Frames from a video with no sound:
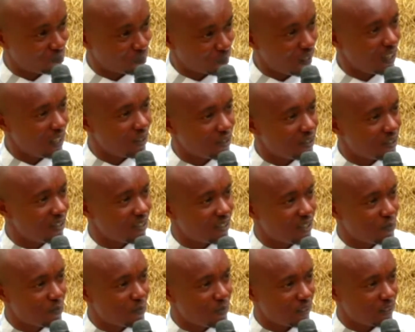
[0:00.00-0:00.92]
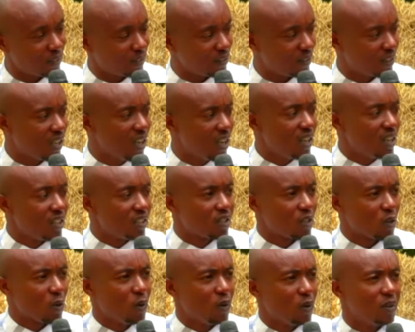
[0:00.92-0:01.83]
Yeah, you're still the same person.
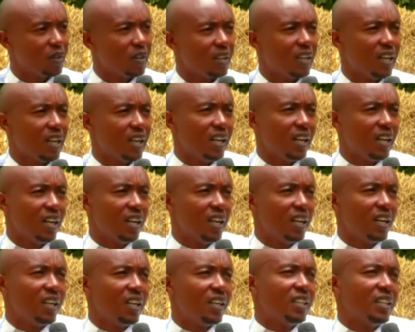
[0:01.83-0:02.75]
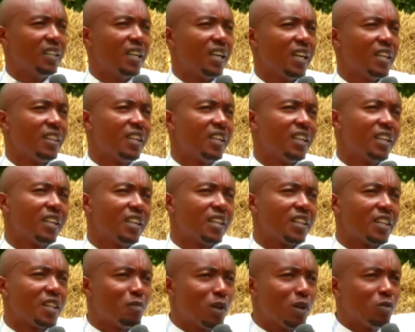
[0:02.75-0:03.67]
So And then
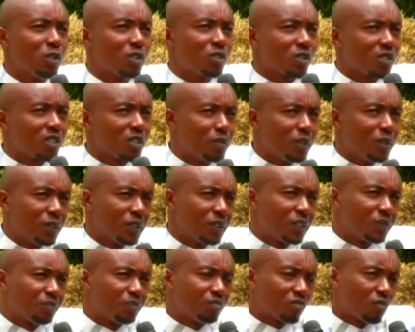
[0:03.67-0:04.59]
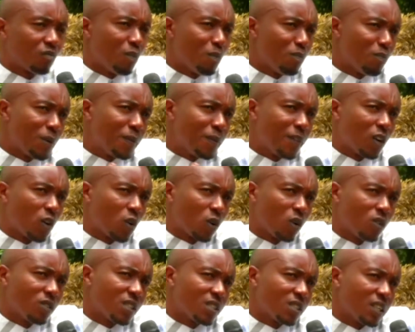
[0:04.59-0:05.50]
the Bible talks about maybe the
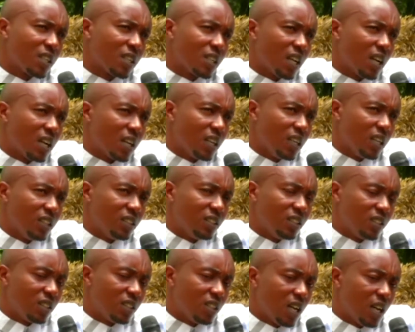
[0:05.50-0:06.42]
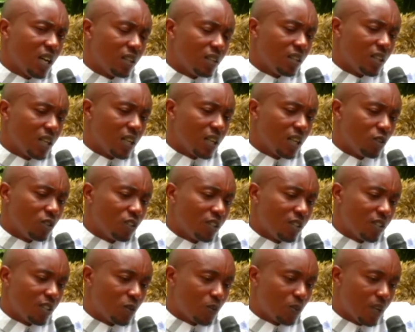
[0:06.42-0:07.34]
closest analogy
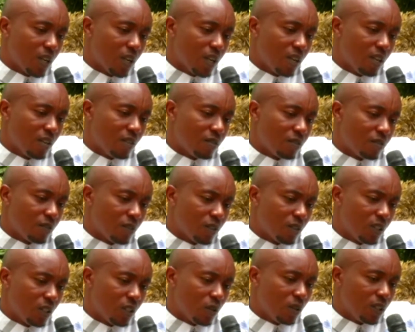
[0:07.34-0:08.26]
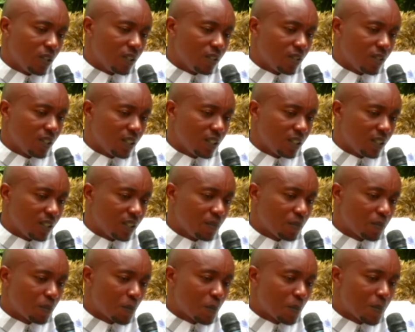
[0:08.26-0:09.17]
that we have mm-hmm. of the Holy Trinity.
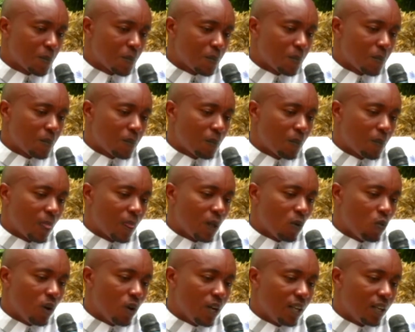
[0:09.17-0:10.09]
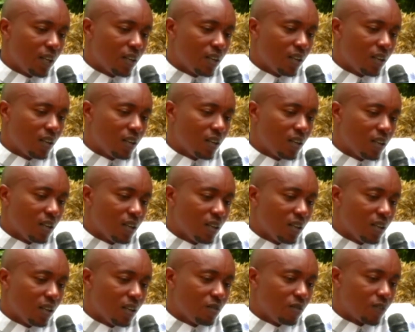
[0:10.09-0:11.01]
When,
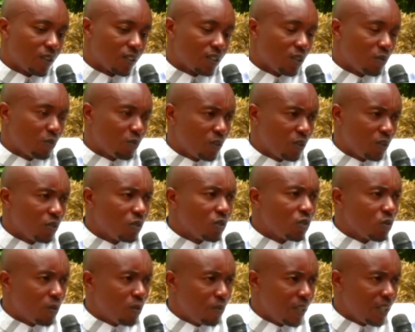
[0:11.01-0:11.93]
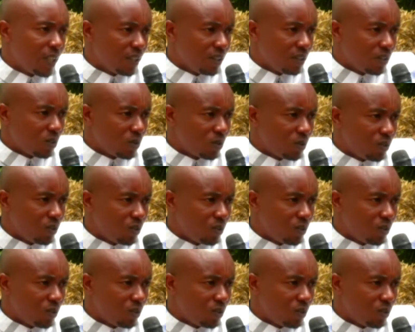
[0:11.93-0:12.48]
for example, you were married to mm-hmm.